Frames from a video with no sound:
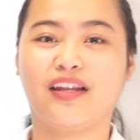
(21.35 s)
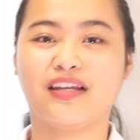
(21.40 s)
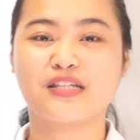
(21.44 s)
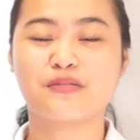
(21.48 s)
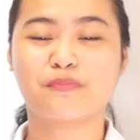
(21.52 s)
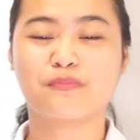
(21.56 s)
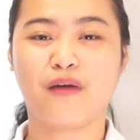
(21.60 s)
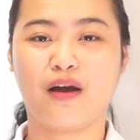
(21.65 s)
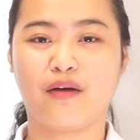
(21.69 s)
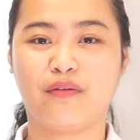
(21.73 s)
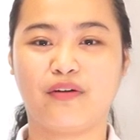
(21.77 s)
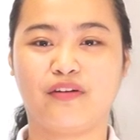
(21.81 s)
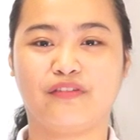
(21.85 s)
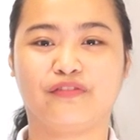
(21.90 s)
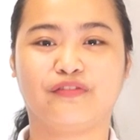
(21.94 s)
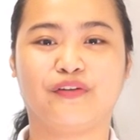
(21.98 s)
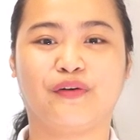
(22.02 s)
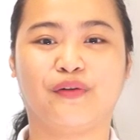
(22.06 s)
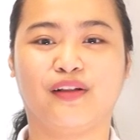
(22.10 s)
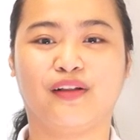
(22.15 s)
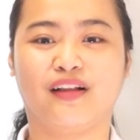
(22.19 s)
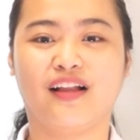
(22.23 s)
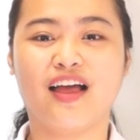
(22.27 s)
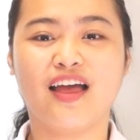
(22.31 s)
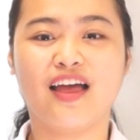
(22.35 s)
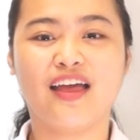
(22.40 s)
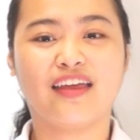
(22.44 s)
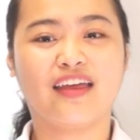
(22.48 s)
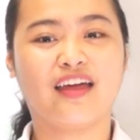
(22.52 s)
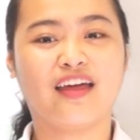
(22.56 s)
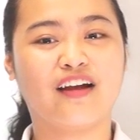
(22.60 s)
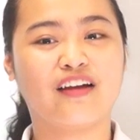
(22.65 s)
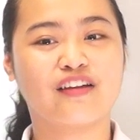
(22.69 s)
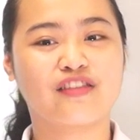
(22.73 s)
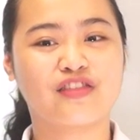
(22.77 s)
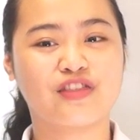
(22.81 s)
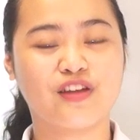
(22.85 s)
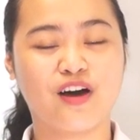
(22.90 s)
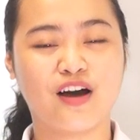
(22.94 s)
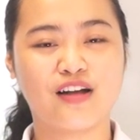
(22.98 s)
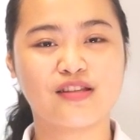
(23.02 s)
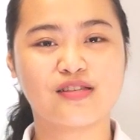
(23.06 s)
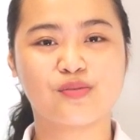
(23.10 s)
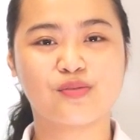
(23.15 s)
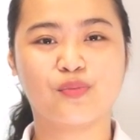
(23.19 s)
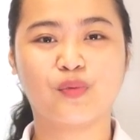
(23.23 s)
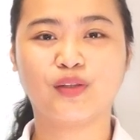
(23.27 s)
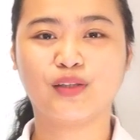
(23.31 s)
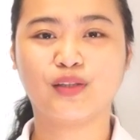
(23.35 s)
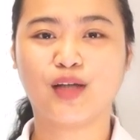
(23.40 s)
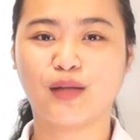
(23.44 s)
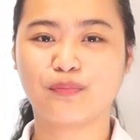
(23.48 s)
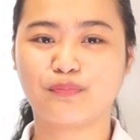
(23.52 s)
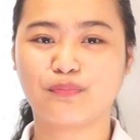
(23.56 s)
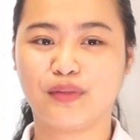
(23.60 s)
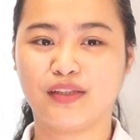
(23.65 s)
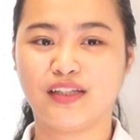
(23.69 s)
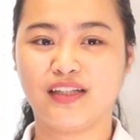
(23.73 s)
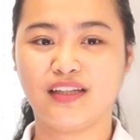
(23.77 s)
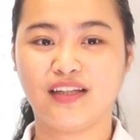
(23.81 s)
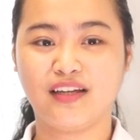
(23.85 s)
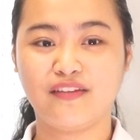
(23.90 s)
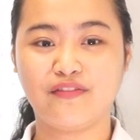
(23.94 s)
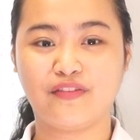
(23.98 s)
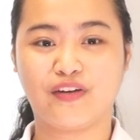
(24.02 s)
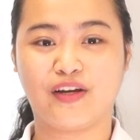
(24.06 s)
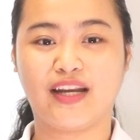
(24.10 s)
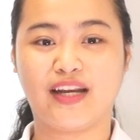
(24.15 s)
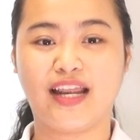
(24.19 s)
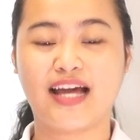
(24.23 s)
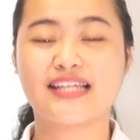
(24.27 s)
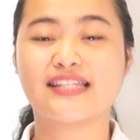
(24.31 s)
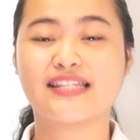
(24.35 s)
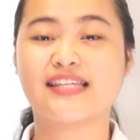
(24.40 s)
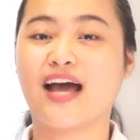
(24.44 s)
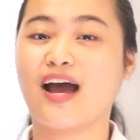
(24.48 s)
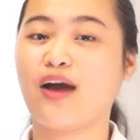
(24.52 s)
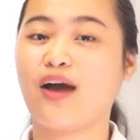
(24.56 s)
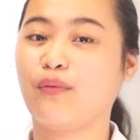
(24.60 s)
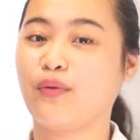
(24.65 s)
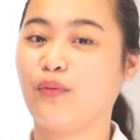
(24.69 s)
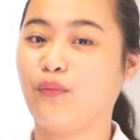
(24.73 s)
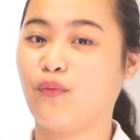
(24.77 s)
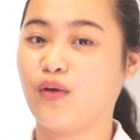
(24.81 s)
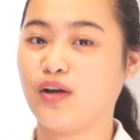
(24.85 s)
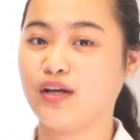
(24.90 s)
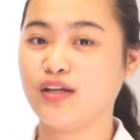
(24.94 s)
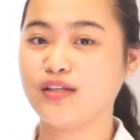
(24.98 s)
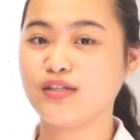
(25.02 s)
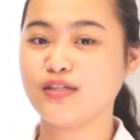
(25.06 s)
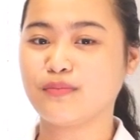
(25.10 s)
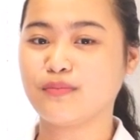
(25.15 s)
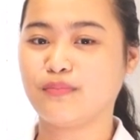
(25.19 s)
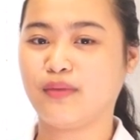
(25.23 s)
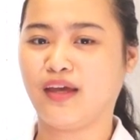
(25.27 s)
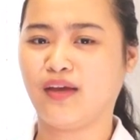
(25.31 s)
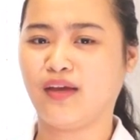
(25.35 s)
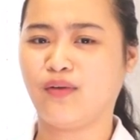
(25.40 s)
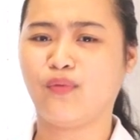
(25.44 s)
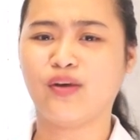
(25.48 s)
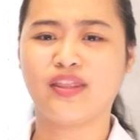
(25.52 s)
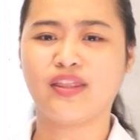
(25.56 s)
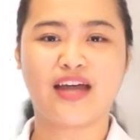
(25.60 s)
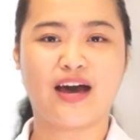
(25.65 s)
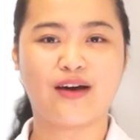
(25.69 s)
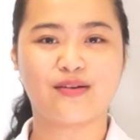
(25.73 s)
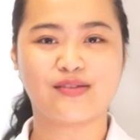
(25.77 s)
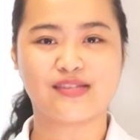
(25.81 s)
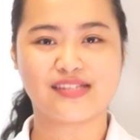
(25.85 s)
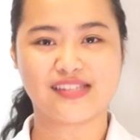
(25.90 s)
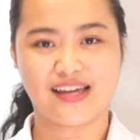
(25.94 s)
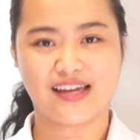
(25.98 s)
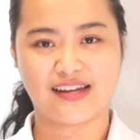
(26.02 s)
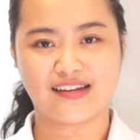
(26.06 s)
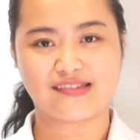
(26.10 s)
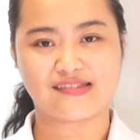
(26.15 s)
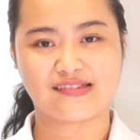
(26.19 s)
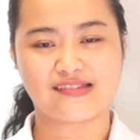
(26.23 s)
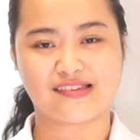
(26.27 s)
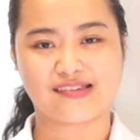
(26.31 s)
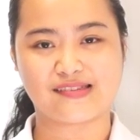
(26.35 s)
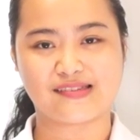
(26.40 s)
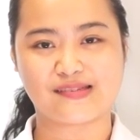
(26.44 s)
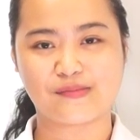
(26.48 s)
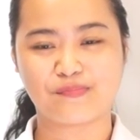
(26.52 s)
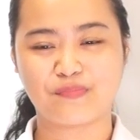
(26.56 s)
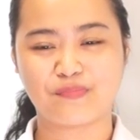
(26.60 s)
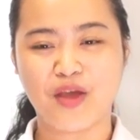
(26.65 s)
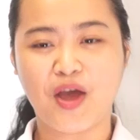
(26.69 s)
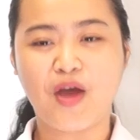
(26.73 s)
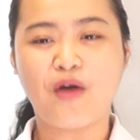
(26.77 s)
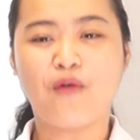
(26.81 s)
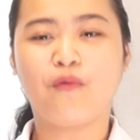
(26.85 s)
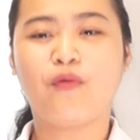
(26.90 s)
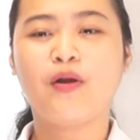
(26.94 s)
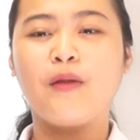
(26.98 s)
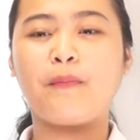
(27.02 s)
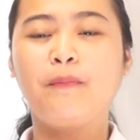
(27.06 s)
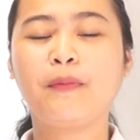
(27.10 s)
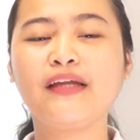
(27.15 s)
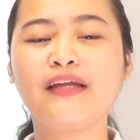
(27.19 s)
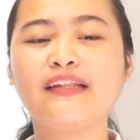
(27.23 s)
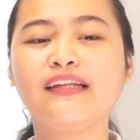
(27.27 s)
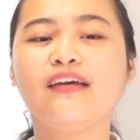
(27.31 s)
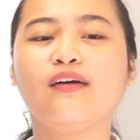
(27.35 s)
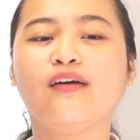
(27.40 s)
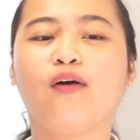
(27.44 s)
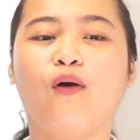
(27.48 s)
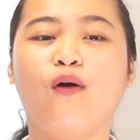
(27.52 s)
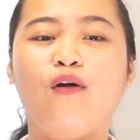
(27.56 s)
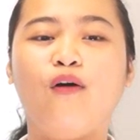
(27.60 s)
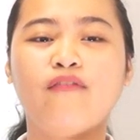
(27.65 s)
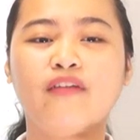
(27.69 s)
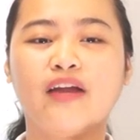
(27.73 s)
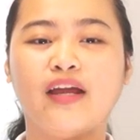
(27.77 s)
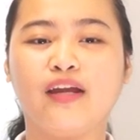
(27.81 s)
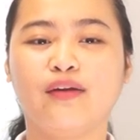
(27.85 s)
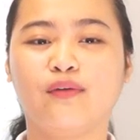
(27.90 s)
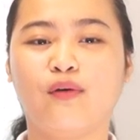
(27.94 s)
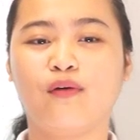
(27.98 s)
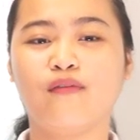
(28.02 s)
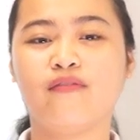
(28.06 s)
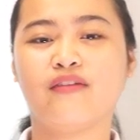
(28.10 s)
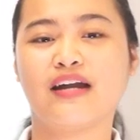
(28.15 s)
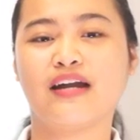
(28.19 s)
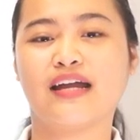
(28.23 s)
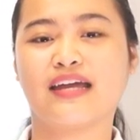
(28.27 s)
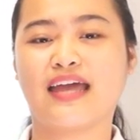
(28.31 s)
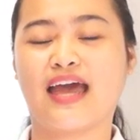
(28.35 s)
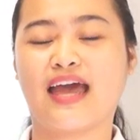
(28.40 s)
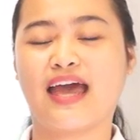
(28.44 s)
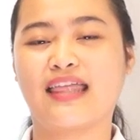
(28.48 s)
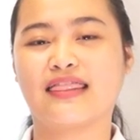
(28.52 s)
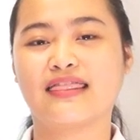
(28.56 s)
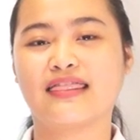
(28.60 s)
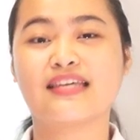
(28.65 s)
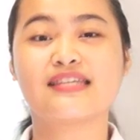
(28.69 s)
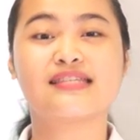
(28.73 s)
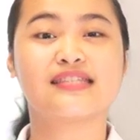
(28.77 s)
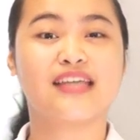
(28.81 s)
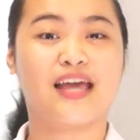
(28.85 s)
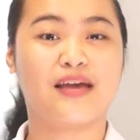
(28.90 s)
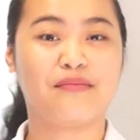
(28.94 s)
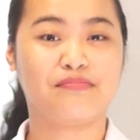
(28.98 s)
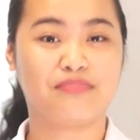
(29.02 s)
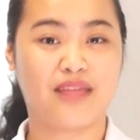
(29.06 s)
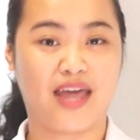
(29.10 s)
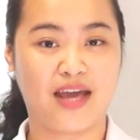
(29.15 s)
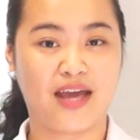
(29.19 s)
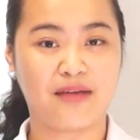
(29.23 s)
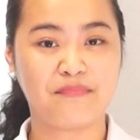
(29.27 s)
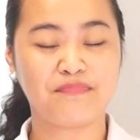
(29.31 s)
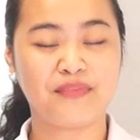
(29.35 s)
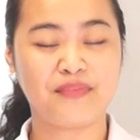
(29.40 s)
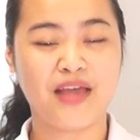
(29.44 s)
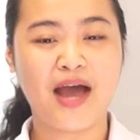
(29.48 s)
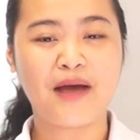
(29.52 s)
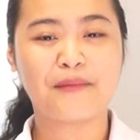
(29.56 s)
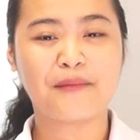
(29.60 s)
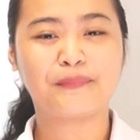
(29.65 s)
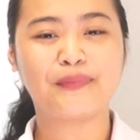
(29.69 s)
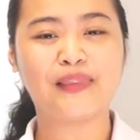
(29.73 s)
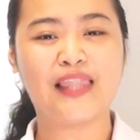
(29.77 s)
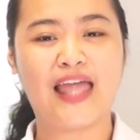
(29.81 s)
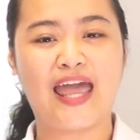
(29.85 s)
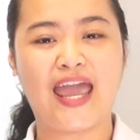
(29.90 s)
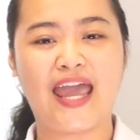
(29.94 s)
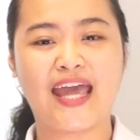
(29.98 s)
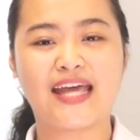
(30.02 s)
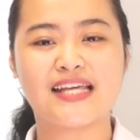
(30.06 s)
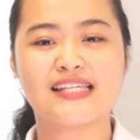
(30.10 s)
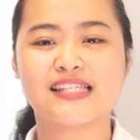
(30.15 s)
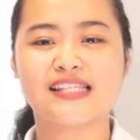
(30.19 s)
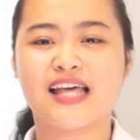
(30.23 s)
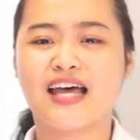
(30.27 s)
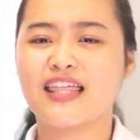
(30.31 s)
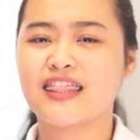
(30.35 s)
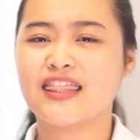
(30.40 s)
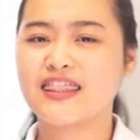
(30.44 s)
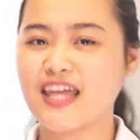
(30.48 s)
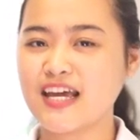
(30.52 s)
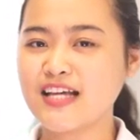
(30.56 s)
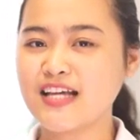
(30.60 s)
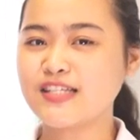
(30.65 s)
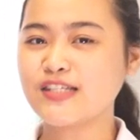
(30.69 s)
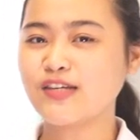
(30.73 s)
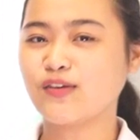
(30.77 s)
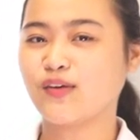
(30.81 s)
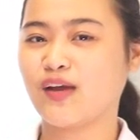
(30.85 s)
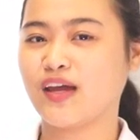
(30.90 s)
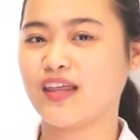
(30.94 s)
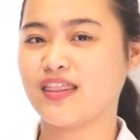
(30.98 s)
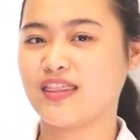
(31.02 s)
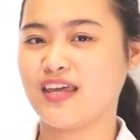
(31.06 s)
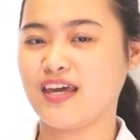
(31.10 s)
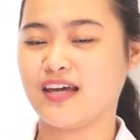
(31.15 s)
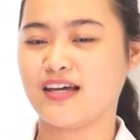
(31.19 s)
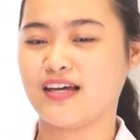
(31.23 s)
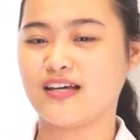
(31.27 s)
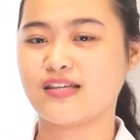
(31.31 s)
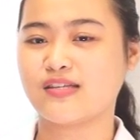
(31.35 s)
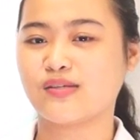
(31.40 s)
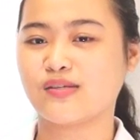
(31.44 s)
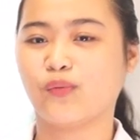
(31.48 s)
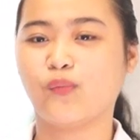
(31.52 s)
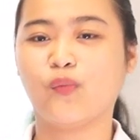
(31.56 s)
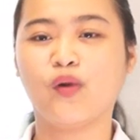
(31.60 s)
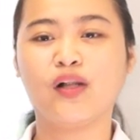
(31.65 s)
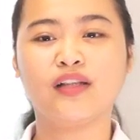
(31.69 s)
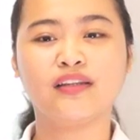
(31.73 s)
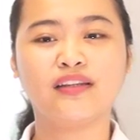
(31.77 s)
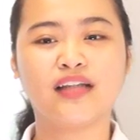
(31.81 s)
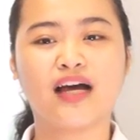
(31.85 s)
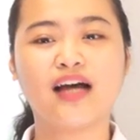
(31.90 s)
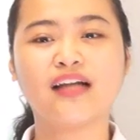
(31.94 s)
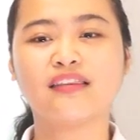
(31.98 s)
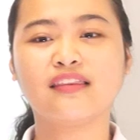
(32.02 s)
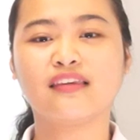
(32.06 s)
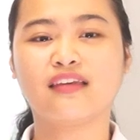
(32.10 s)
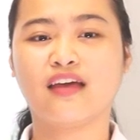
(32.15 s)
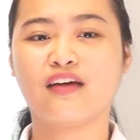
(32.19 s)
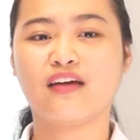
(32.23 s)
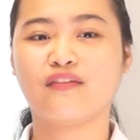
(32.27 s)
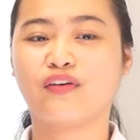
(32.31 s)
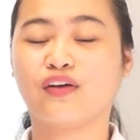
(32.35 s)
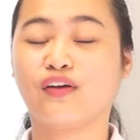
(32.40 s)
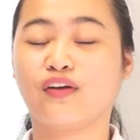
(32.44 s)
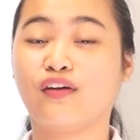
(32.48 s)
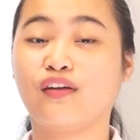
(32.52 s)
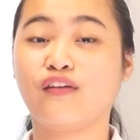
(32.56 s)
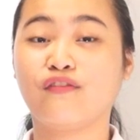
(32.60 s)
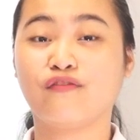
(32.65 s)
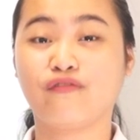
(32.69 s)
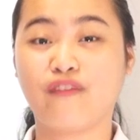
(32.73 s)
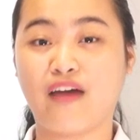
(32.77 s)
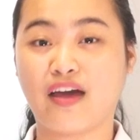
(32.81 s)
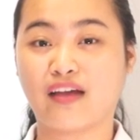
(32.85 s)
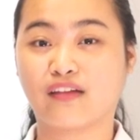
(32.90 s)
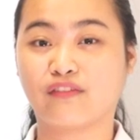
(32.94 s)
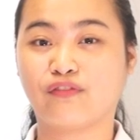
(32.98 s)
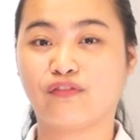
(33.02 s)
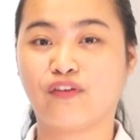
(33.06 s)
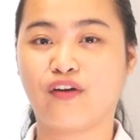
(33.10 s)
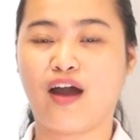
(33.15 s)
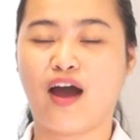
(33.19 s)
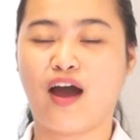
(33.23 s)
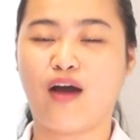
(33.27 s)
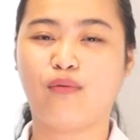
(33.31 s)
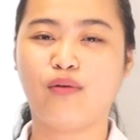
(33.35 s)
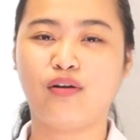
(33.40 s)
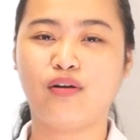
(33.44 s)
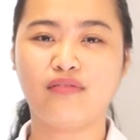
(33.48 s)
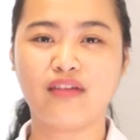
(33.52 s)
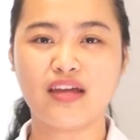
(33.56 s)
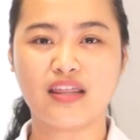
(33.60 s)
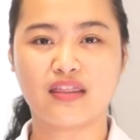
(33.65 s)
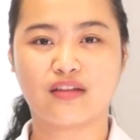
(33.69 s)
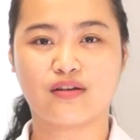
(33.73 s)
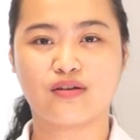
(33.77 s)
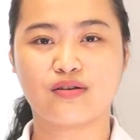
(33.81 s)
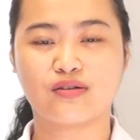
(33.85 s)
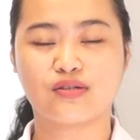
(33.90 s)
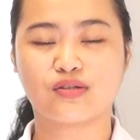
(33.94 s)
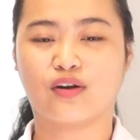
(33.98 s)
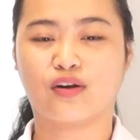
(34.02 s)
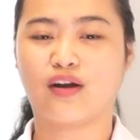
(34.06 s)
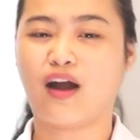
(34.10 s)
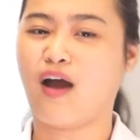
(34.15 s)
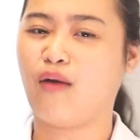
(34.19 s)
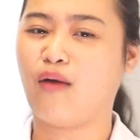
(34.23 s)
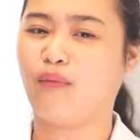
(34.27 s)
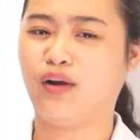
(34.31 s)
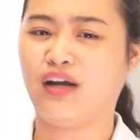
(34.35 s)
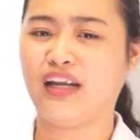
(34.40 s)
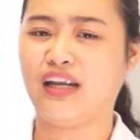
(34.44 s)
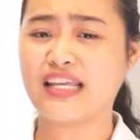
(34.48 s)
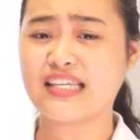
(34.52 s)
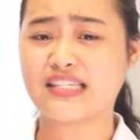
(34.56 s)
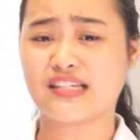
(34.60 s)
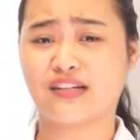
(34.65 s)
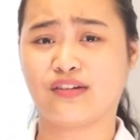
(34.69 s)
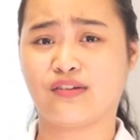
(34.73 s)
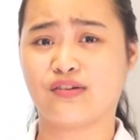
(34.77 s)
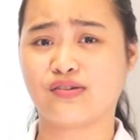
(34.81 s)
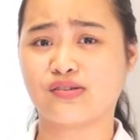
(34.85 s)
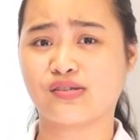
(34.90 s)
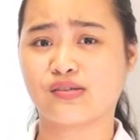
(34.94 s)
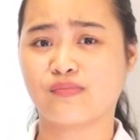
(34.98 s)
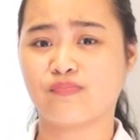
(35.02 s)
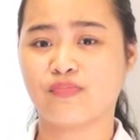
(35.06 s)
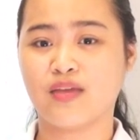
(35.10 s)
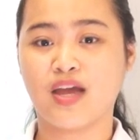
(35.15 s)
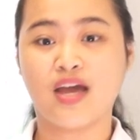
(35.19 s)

as powerful, yet our thoughts will not be delivered as how we want it to be without sentences. Repeating over and over again the same name, place, things or ideas will not give a good effect for our readers or our listeners.